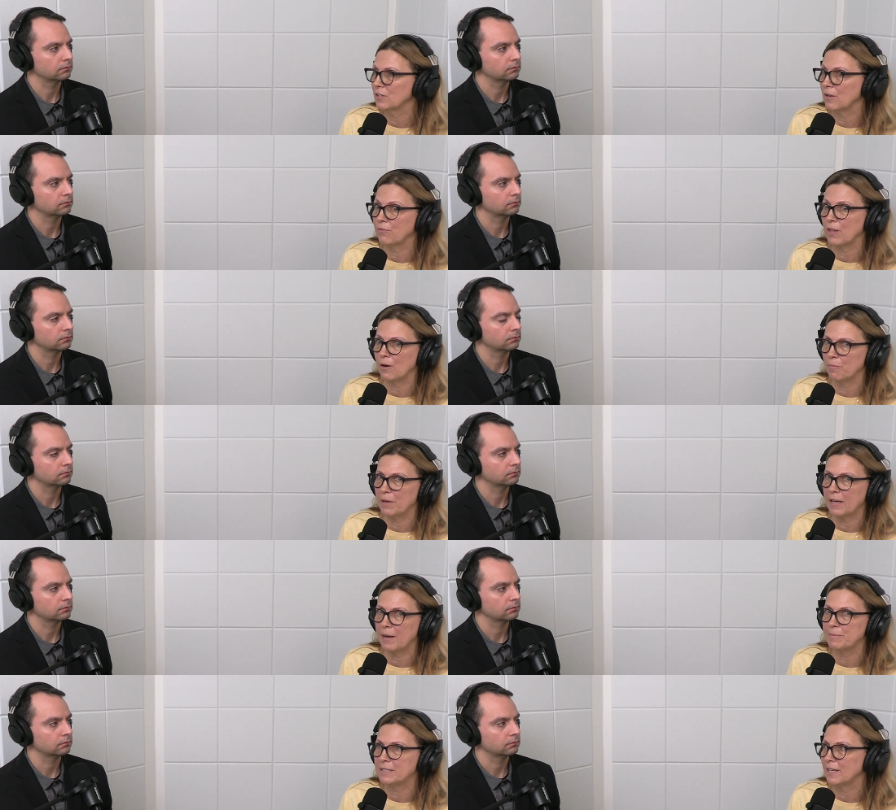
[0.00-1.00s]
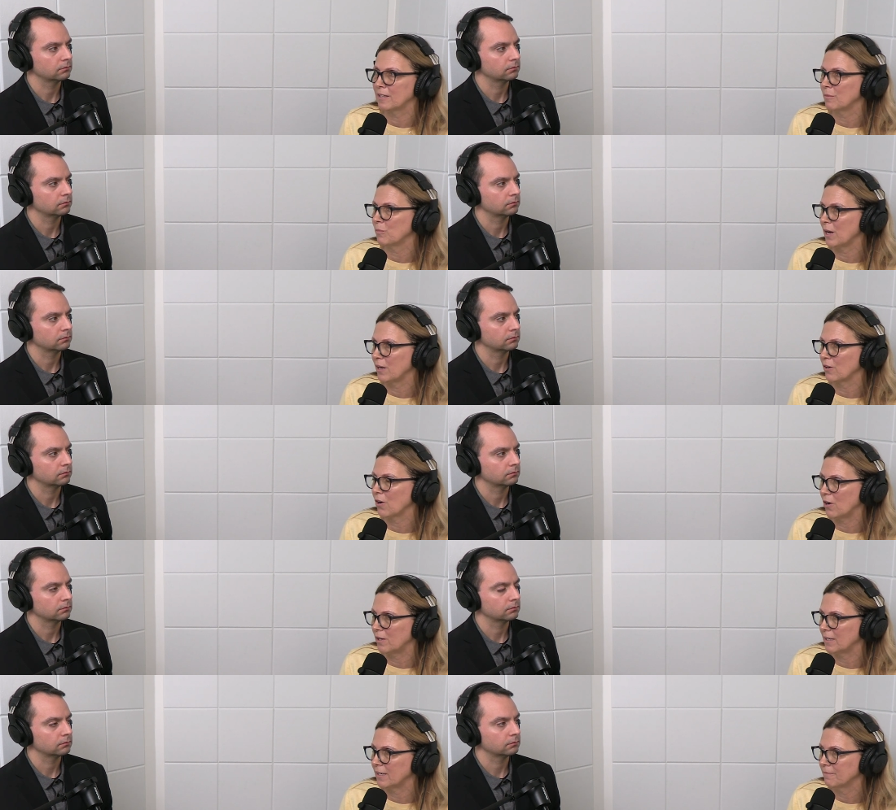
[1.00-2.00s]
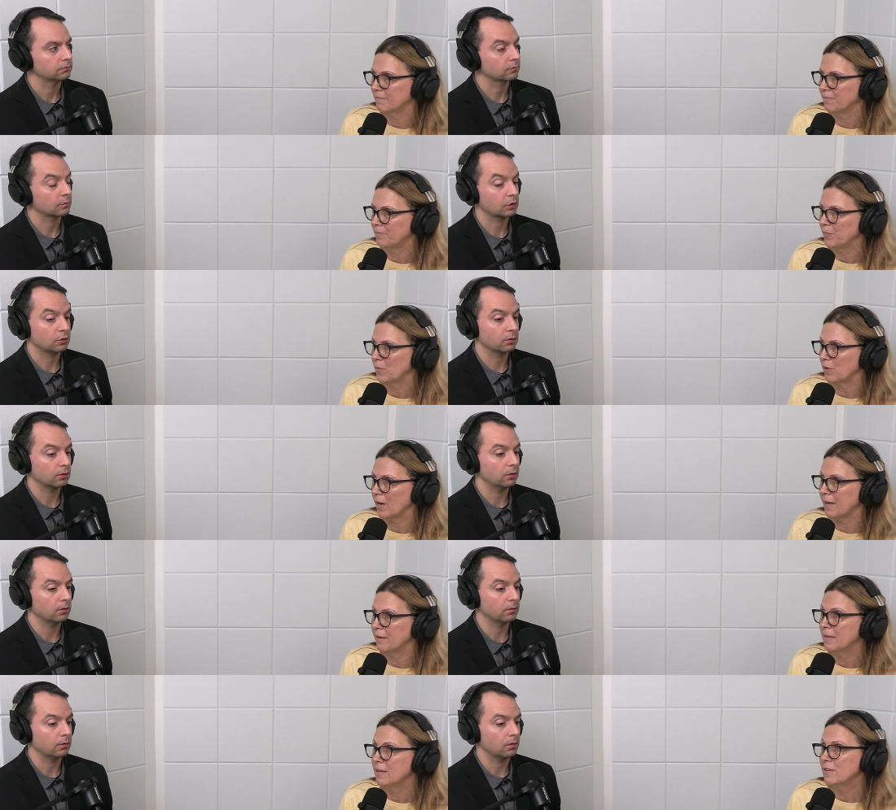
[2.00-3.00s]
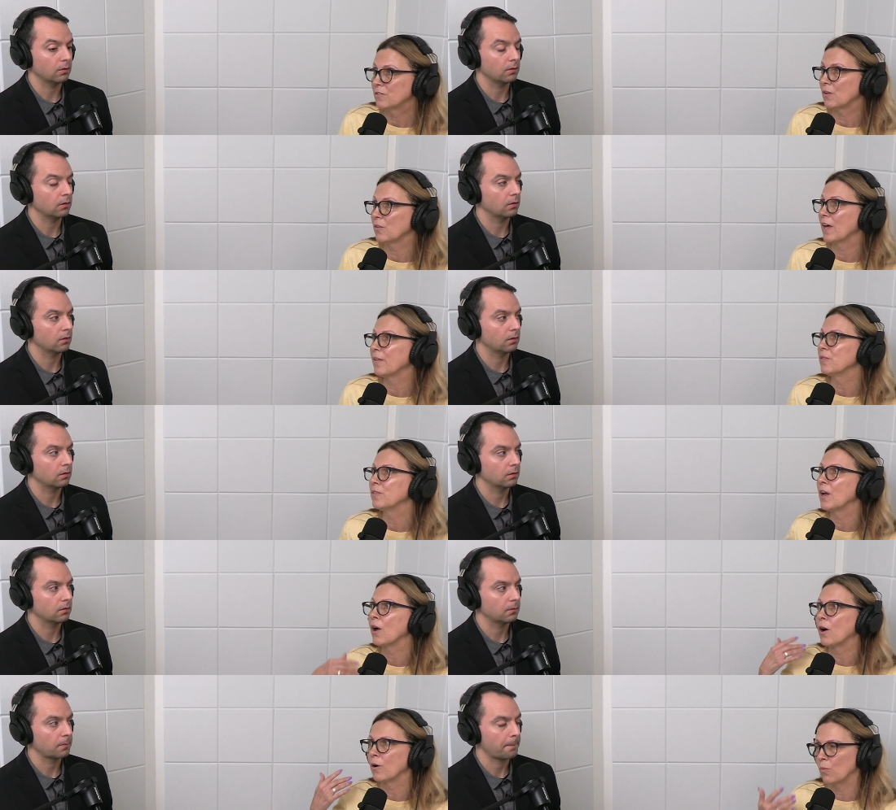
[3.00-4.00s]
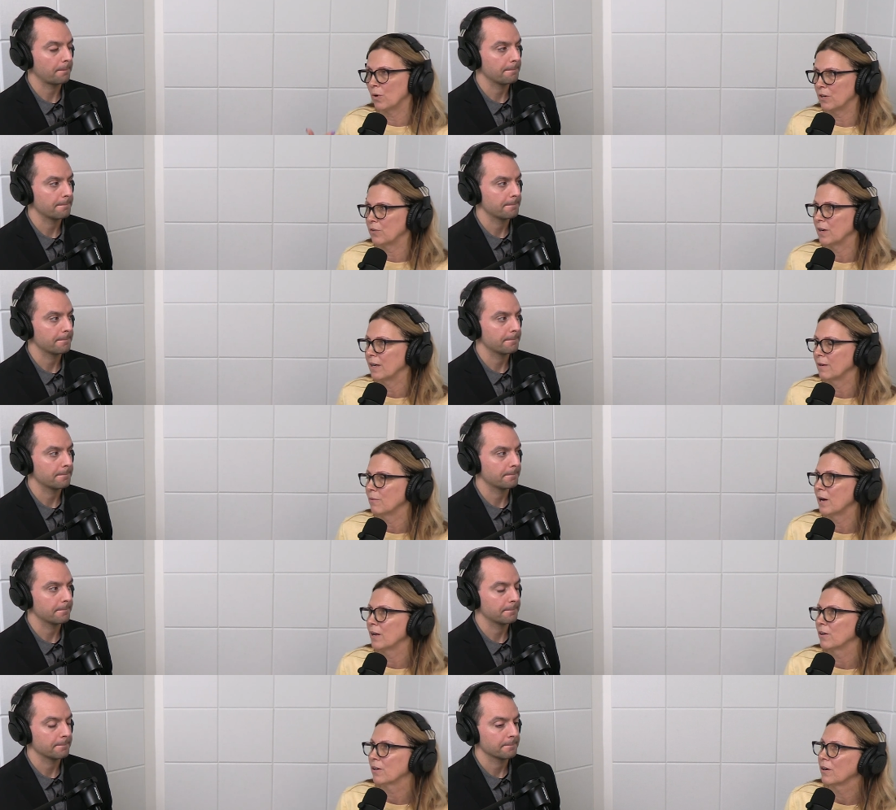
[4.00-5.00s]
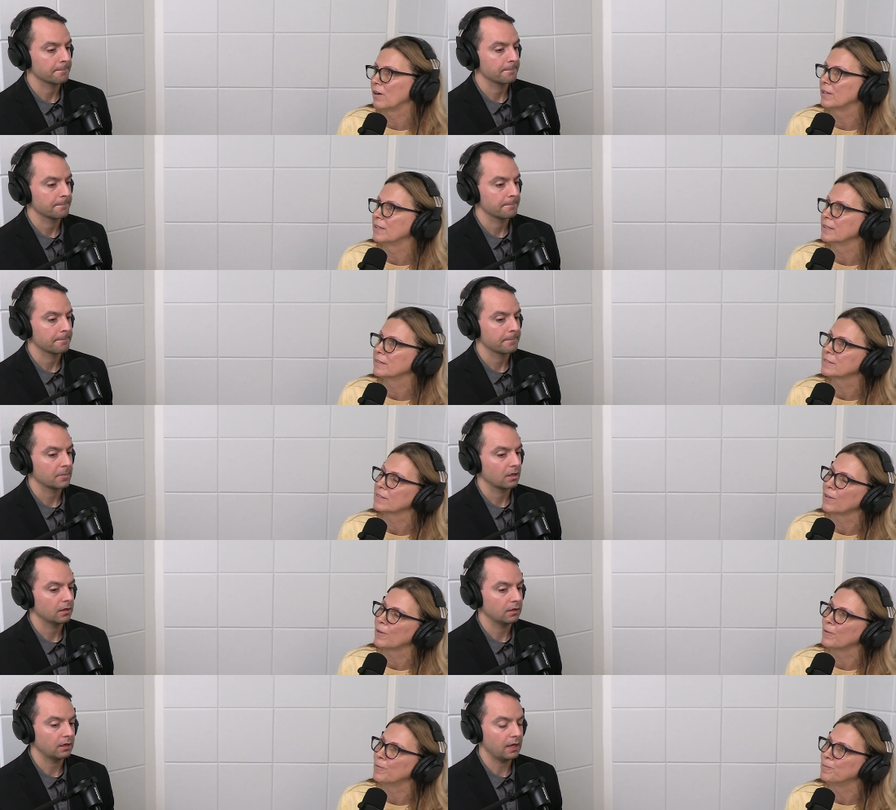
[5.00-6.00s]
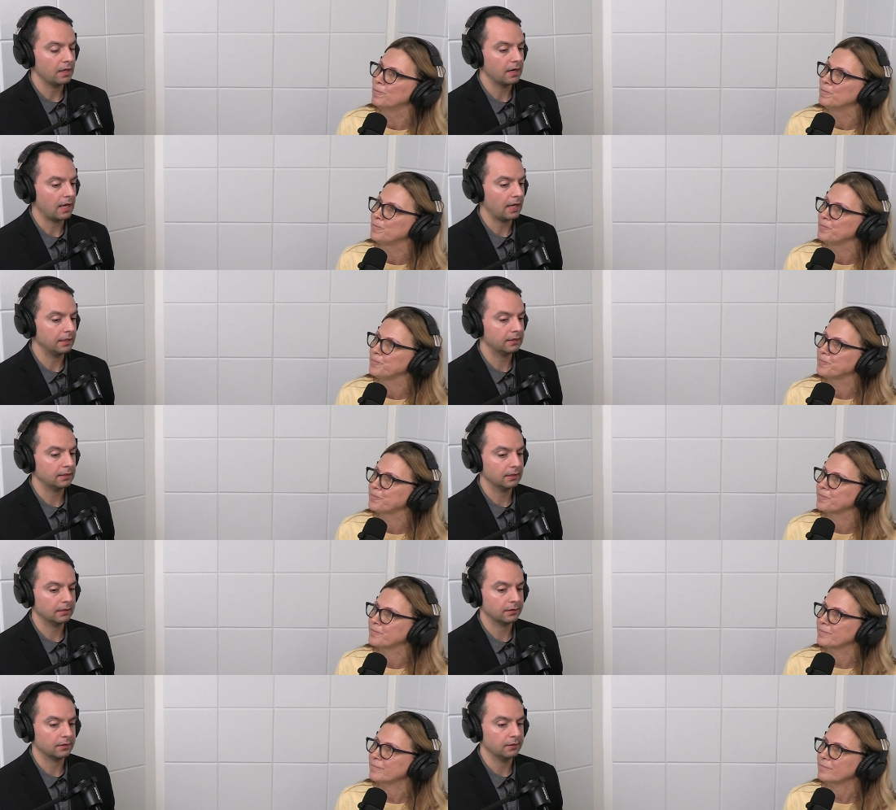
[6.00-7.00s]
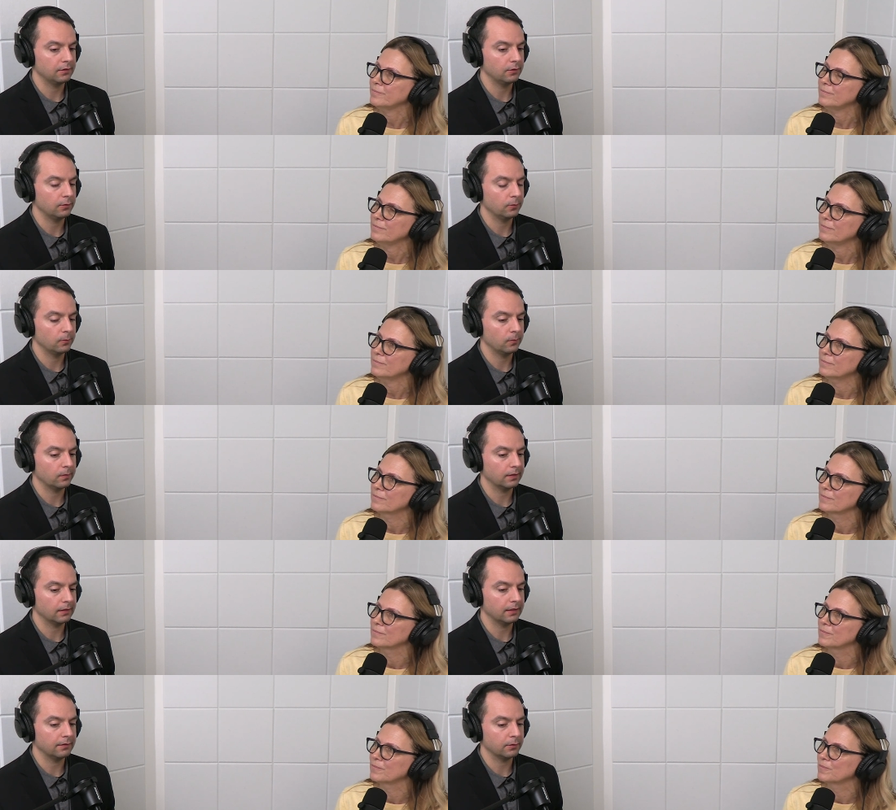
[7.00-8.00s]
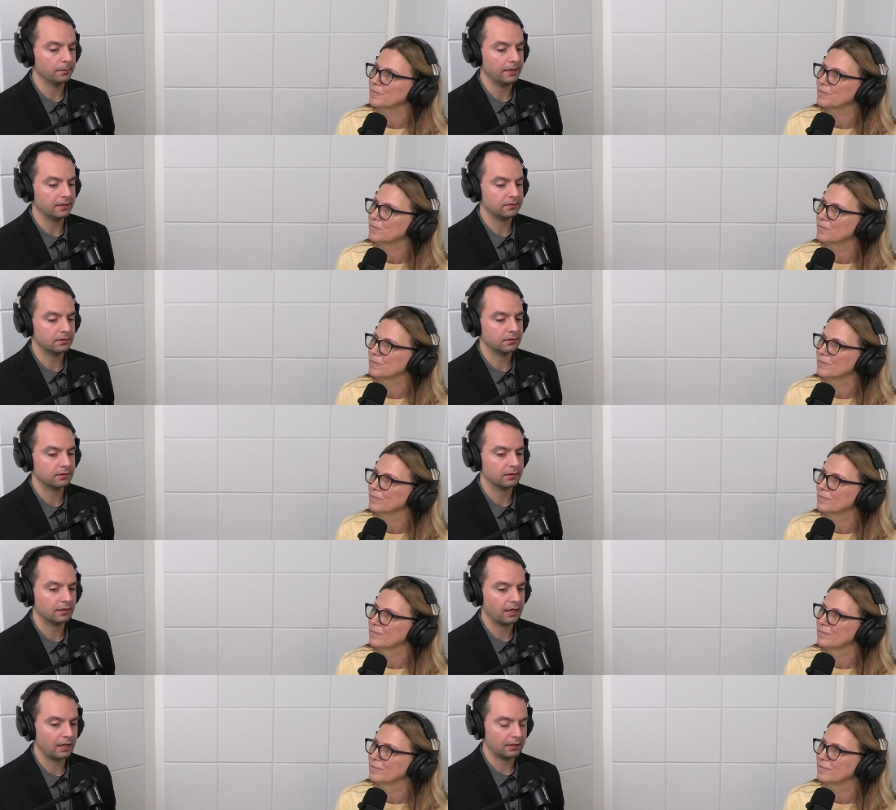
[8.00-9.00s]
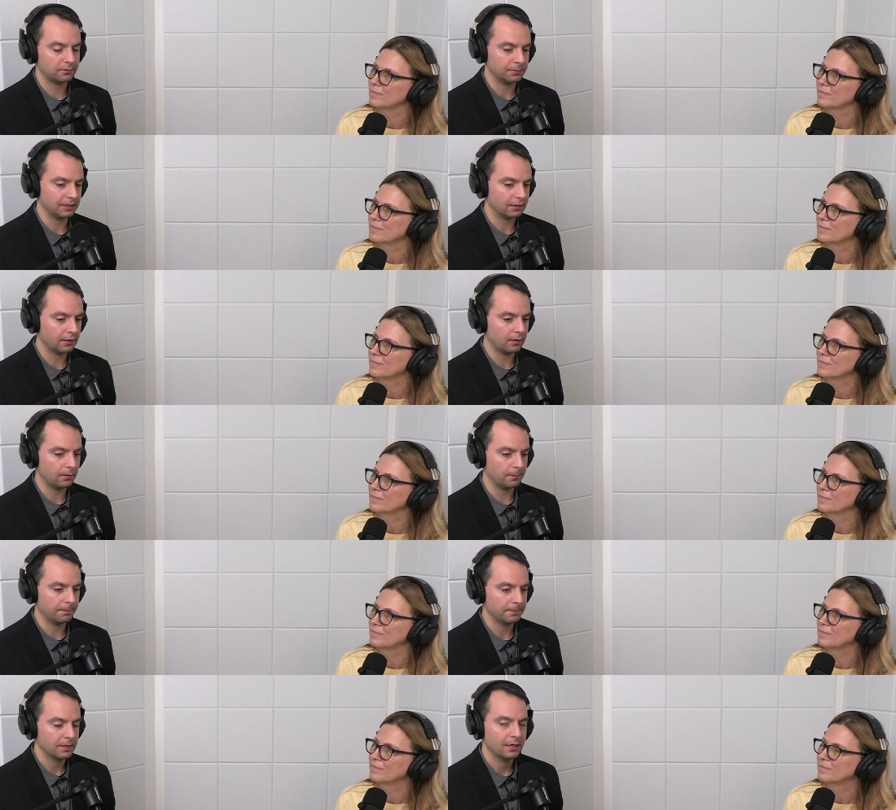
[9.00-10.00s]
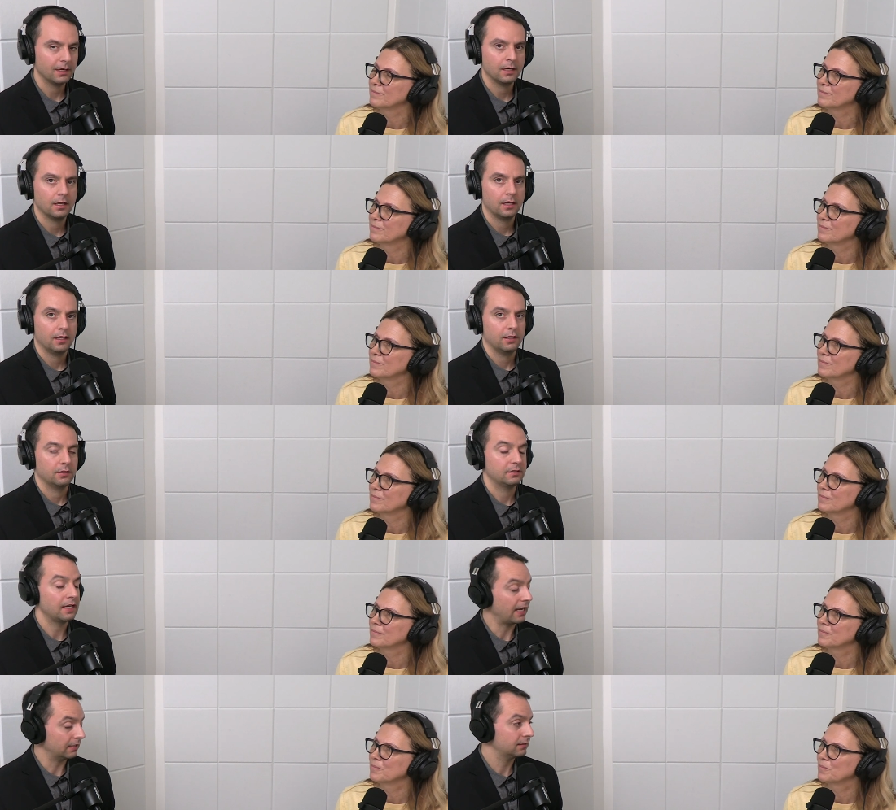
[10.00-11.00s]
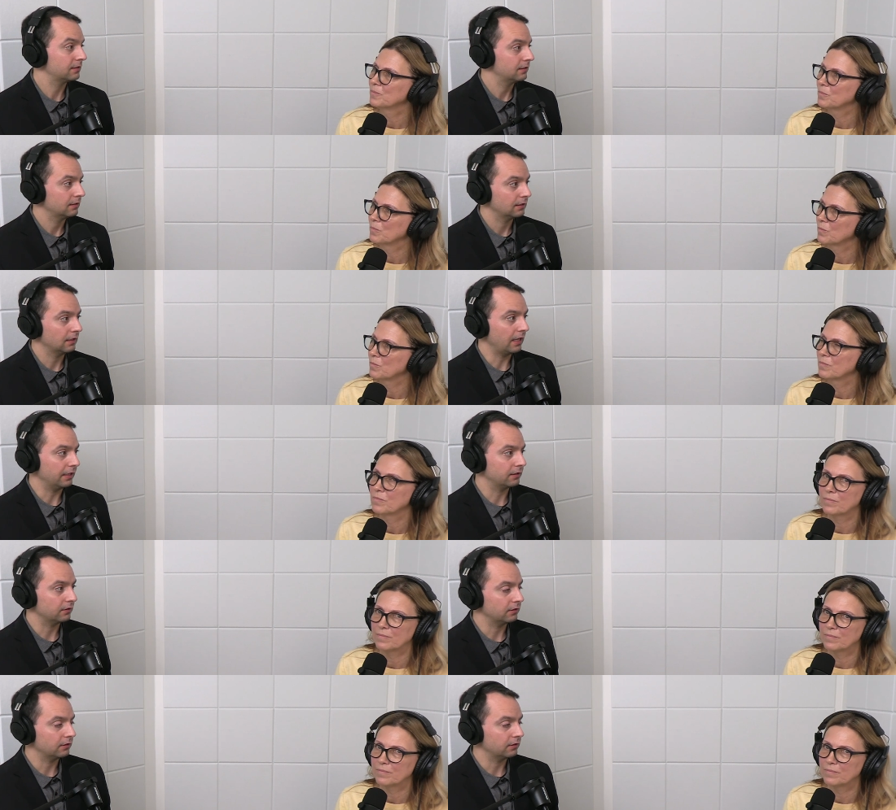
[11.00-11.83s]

Speaker 1: if they don't pick up and tell them why you're calling. True. Right? So that they aren't wondering why you're calling. So
Speaker 2: And I think the new leave a message has become text. Like